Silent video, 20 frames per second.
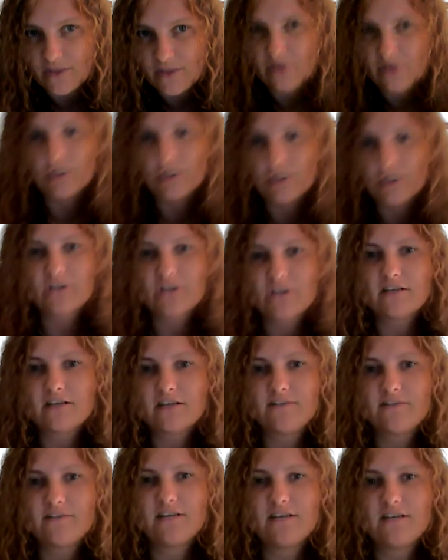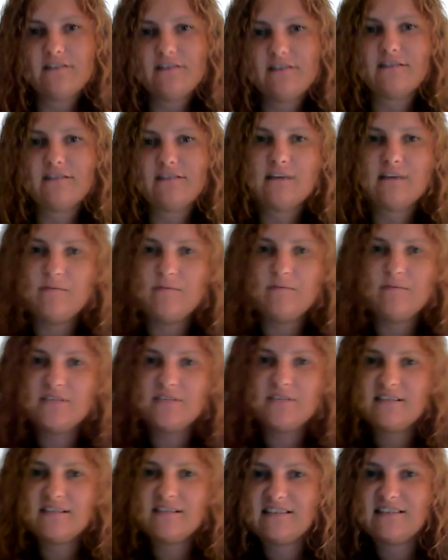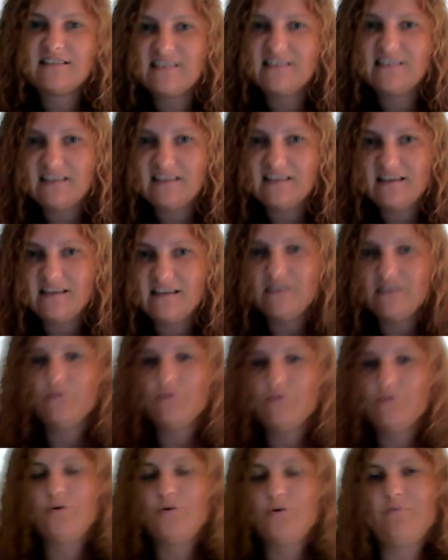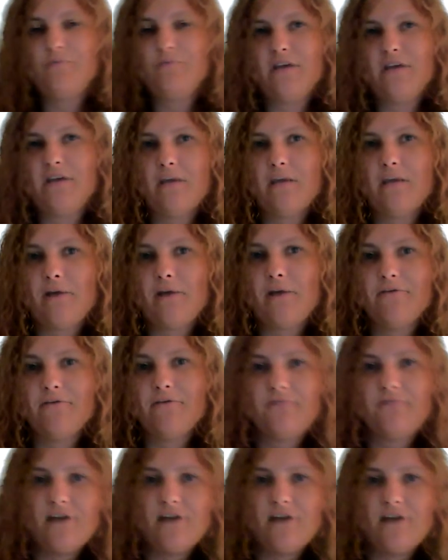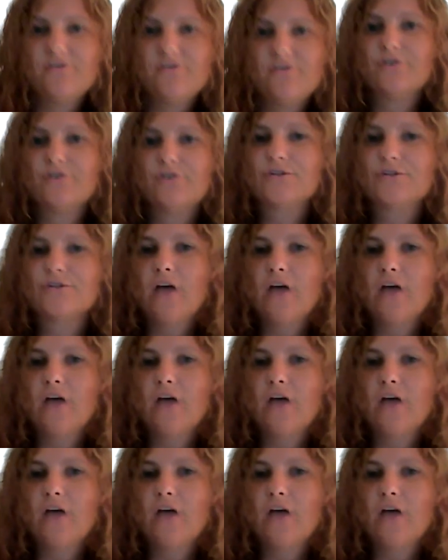The longest I've stayed in the same city would be about 5 years.